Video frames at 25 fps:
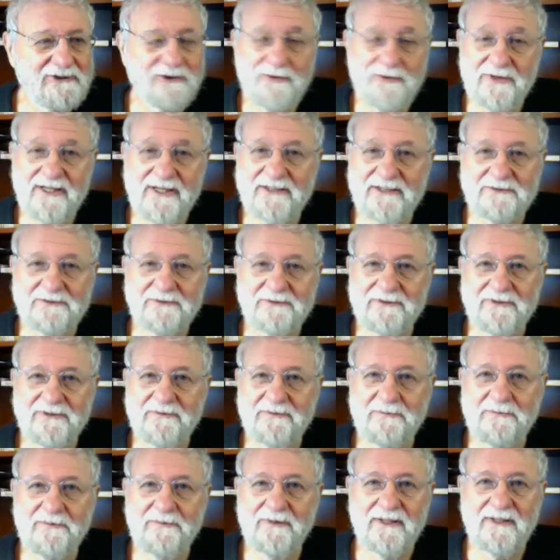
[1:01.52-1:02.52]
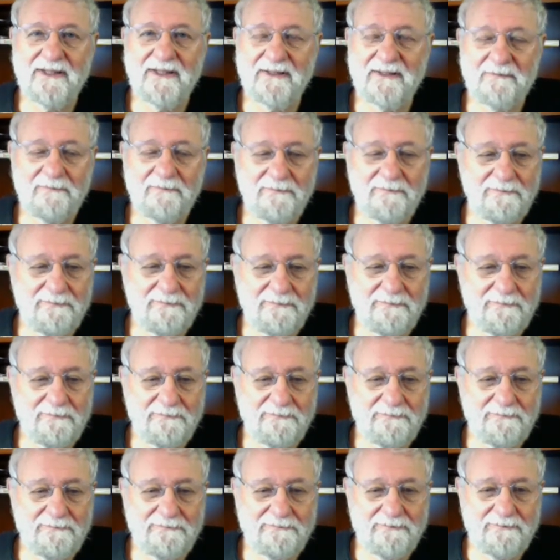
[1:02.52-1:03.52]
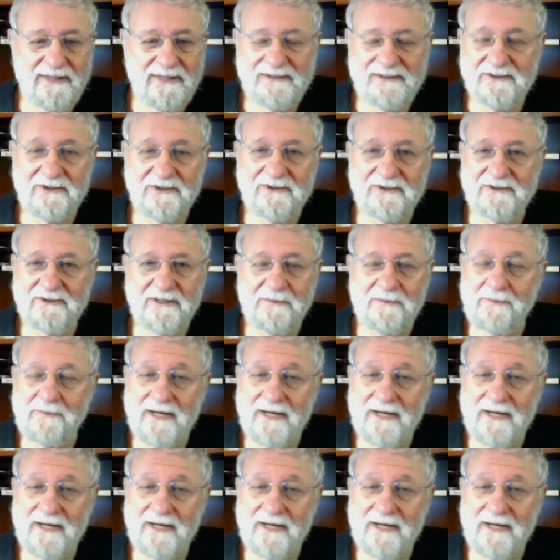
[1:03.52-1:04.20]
to do things with pencil and